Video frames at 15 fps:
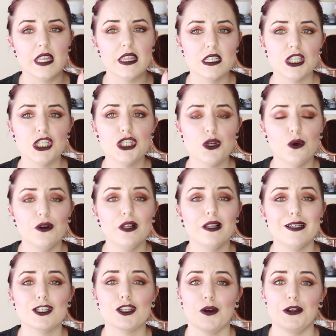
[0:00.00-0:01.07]
this tutorial
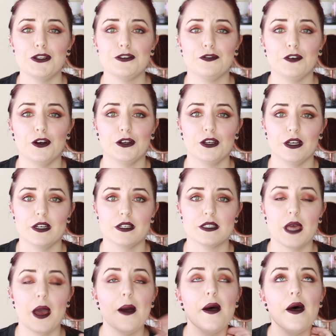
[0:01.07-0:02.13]
is going to
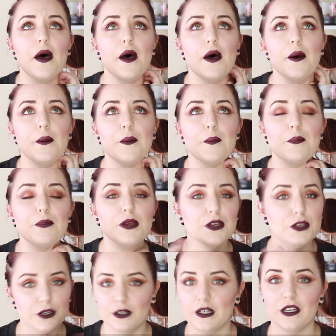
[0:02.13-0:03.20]
focus
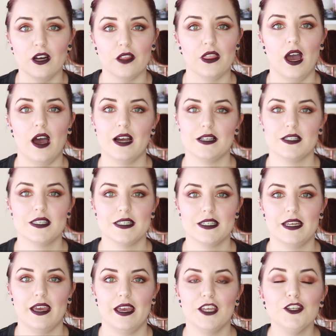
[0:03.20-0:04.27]
purely on the eyes
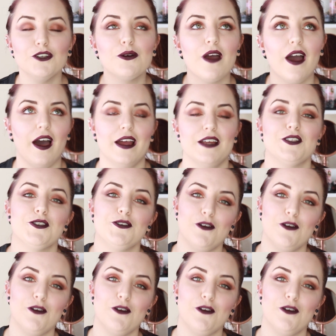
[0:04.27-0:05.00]
today. You guys